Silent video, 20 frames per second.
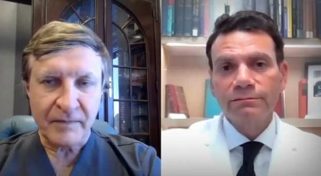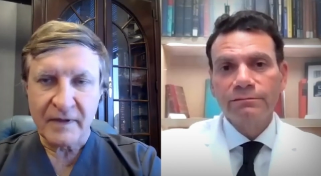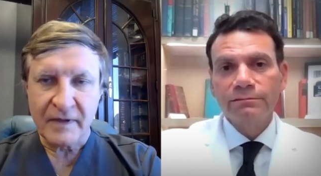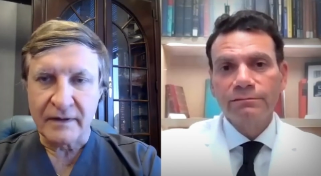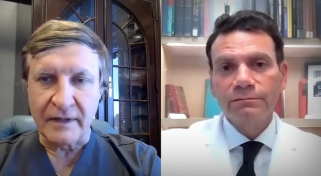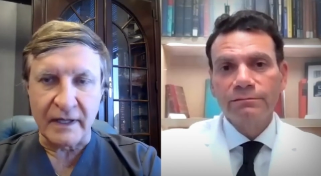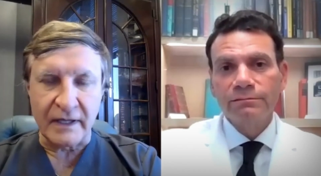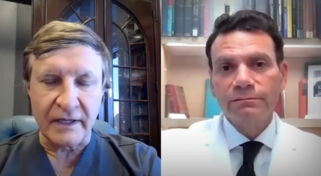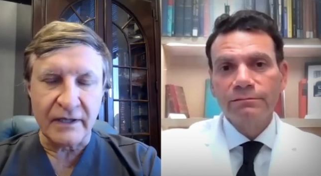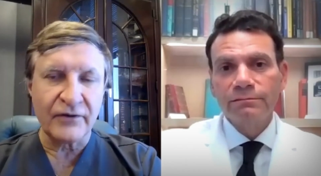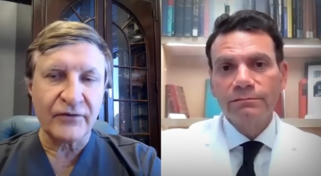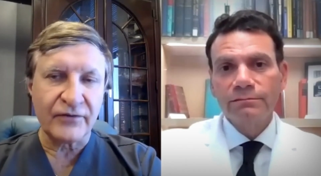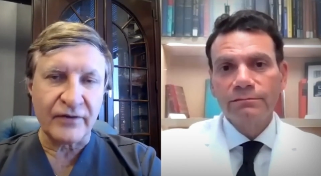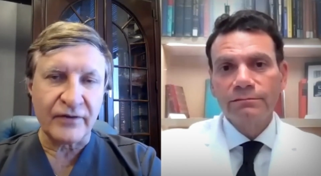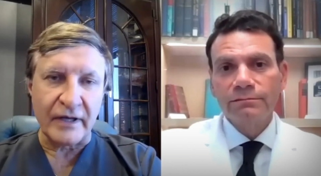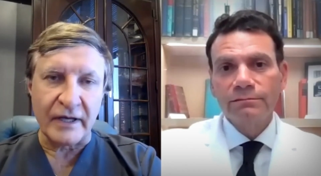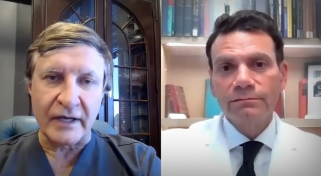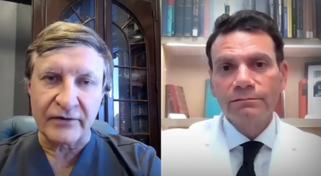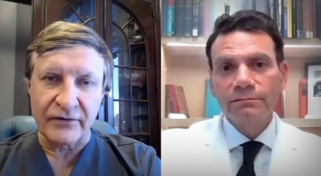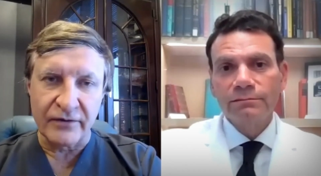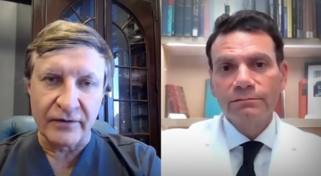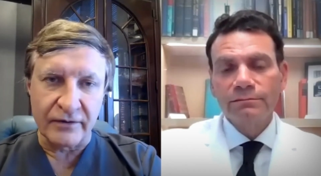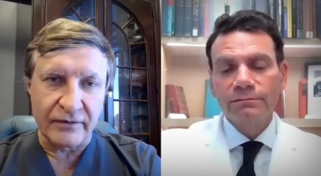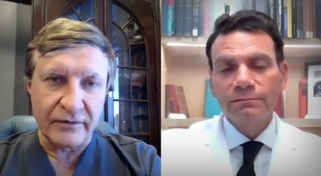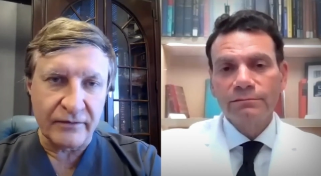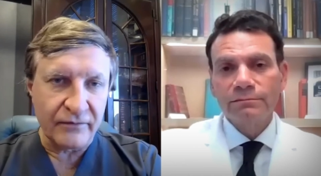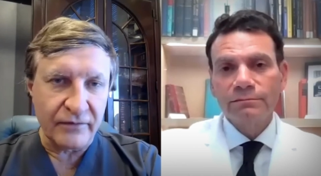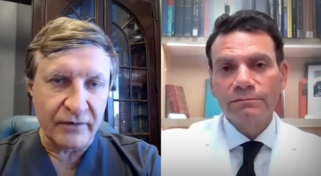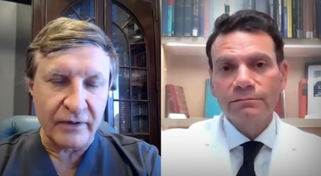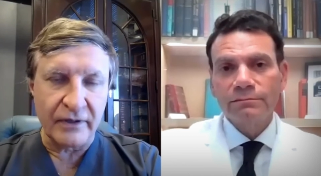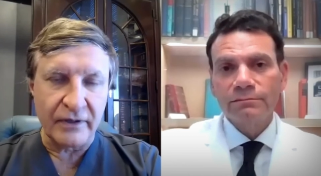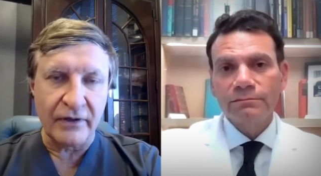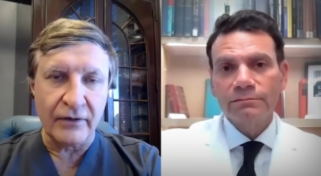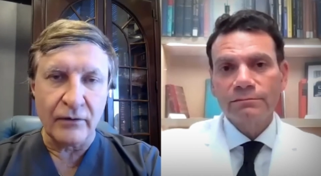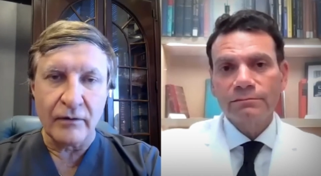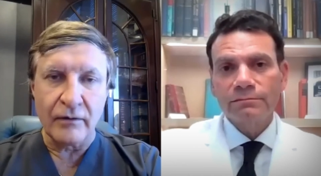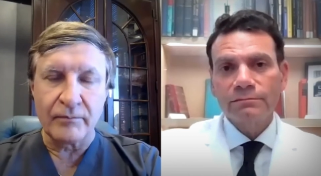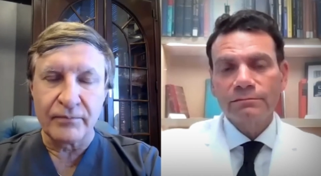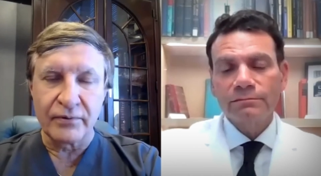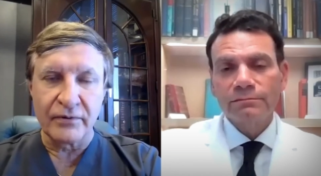Speaker 1: That is excellent, very
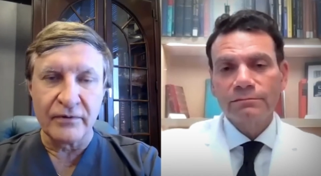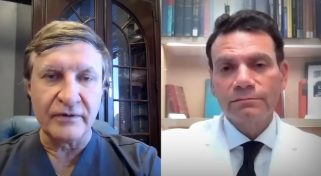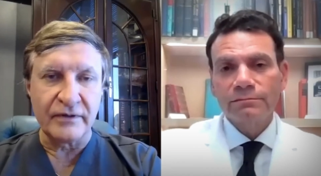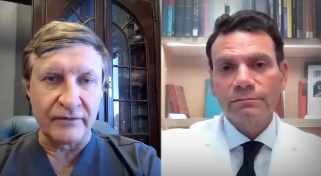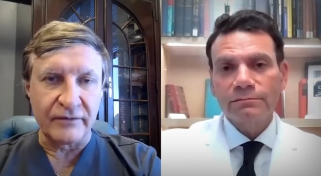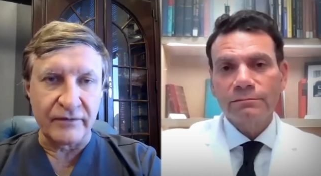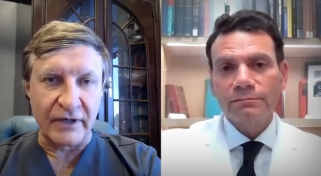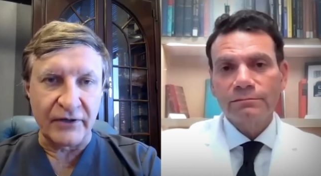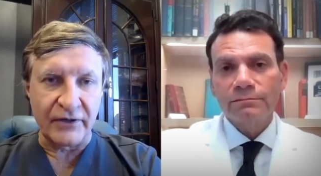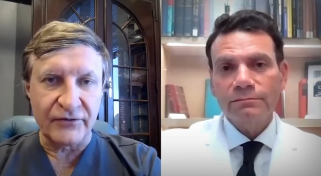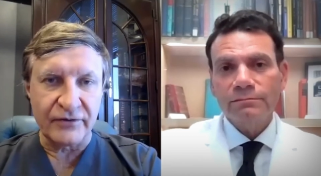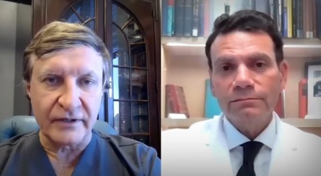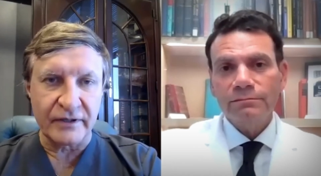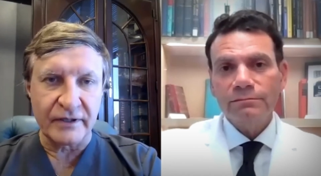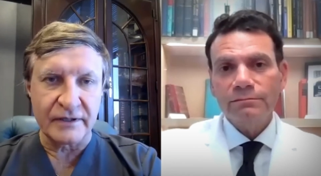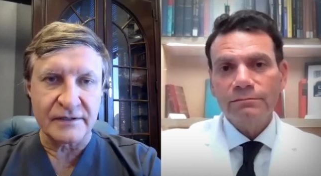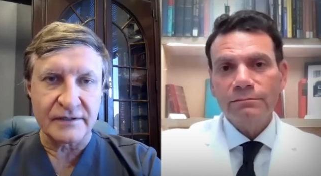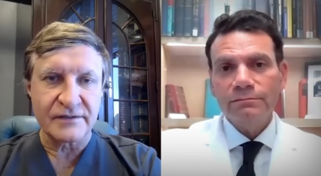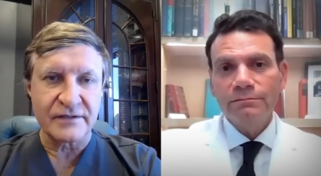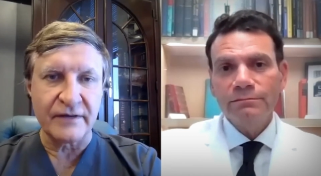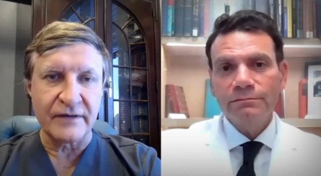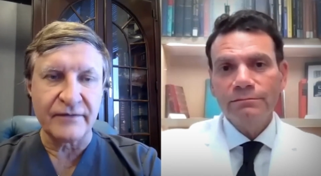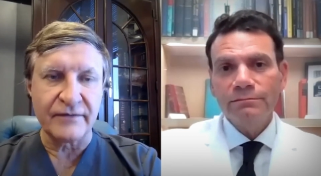prudent advice to get safe